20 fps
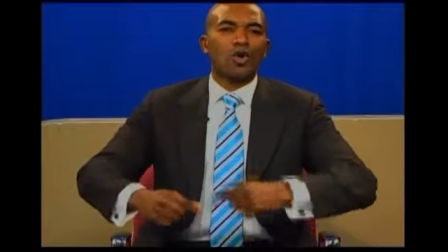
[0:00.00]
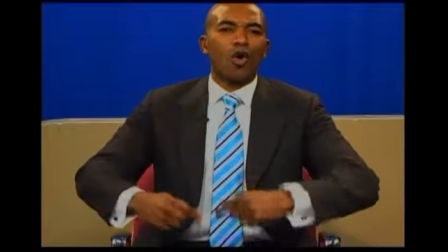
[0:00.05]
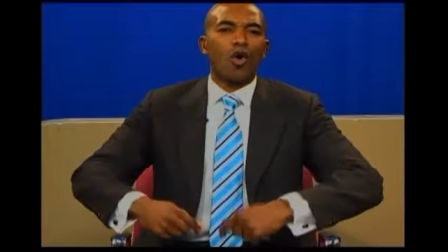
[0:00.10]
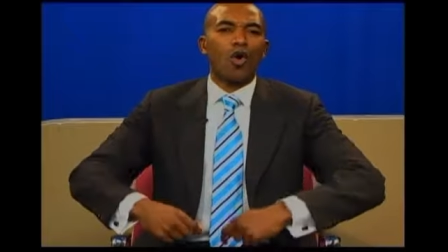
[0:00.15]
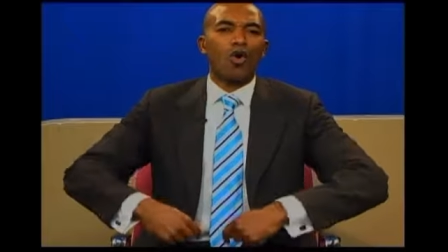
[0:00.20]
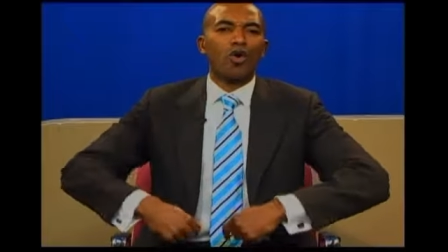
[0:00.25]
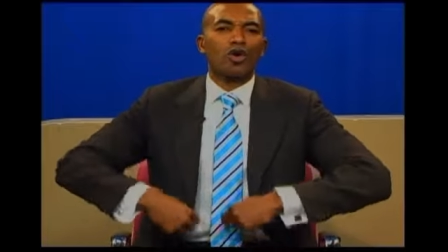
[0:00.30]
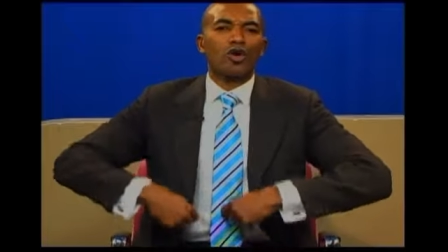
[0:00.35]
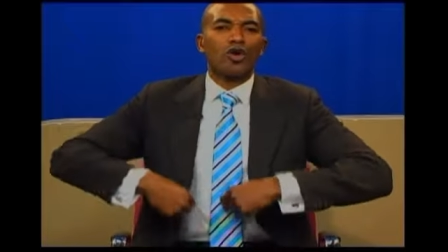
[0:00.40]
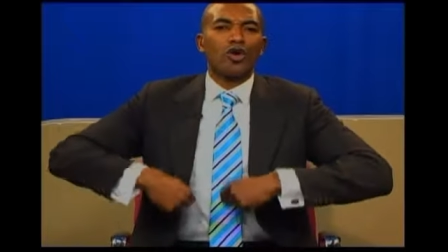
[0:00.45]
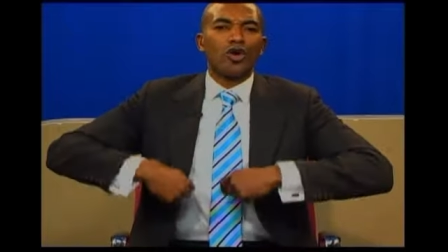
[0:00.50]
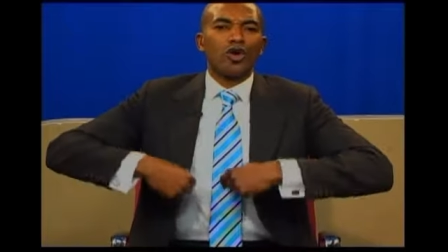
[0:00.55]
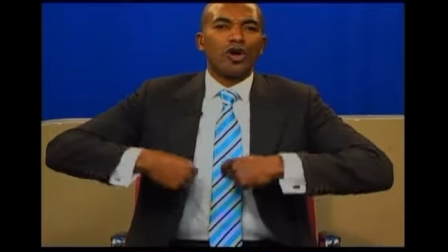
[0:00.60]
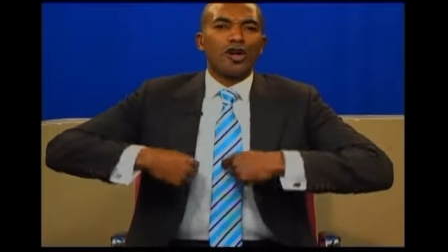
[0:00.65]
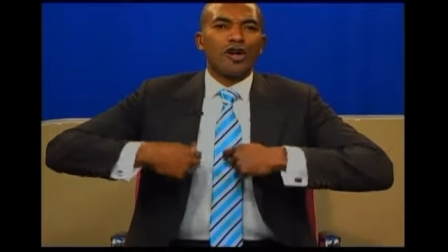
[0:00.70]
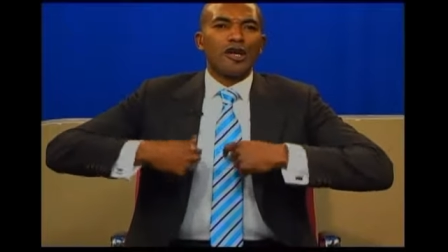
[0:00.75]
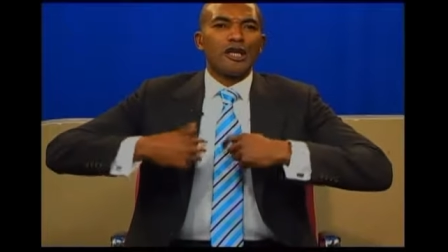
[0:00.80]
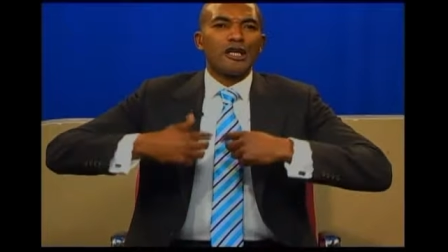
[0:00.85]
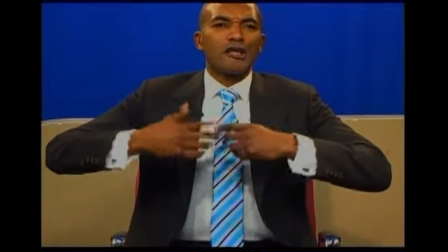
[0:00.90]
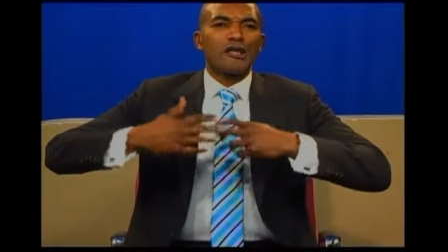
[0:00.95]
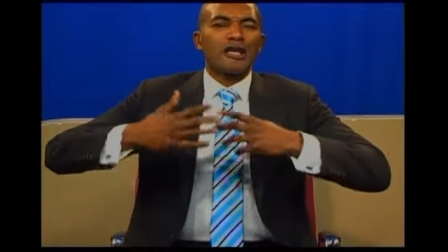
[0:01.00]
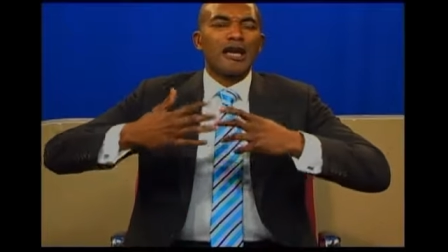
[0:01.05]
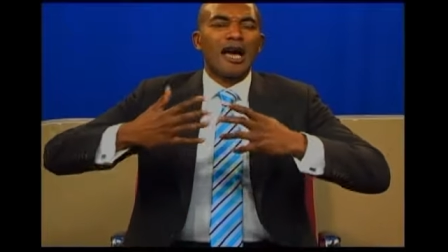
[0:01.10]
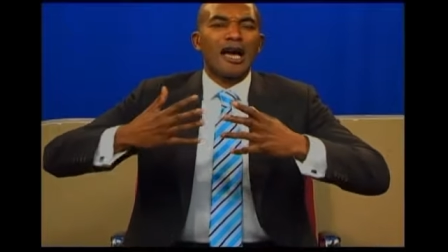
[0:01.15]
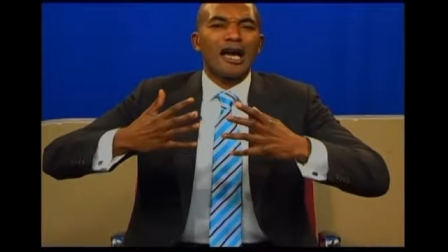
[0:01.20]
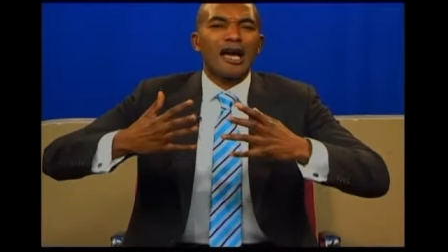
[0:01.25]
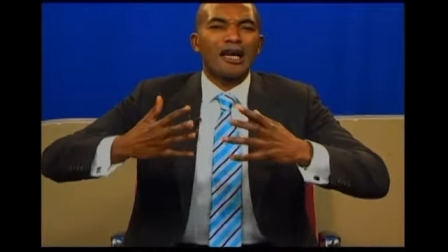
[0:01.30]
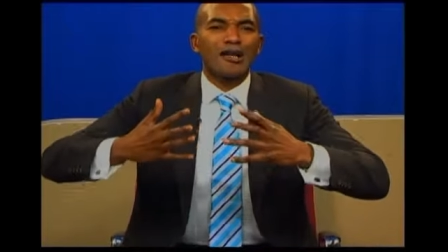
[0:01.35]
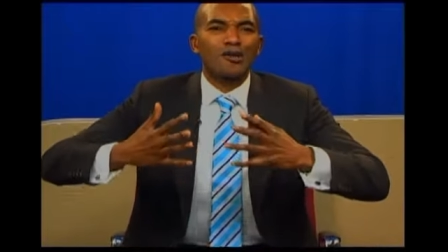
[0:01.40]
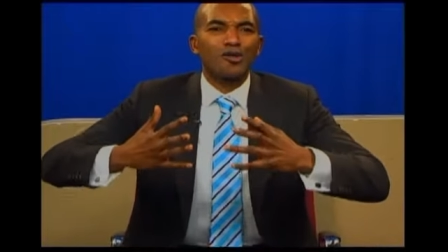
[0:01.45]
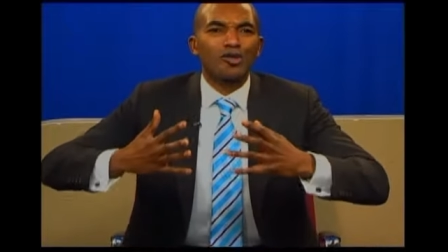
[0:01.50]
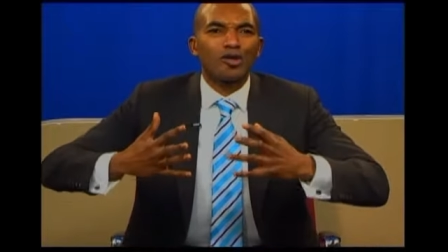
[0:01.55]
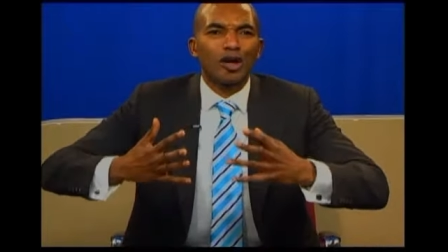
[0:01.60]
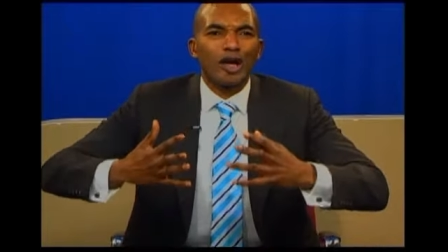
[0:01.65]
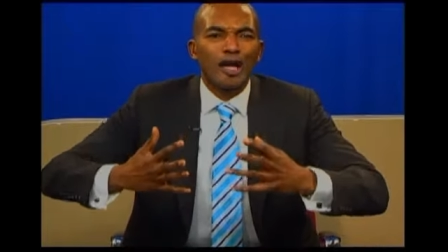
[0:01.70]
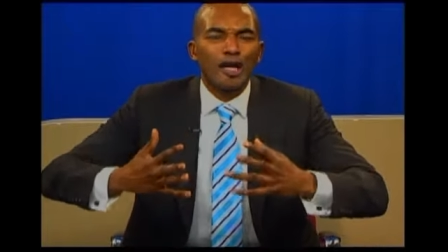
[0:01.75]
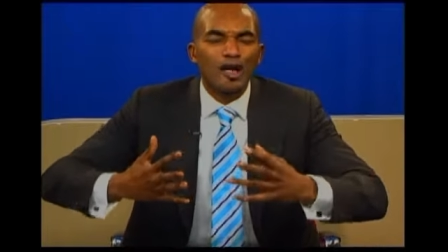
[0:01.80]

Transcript: or in, uh, uh, uh,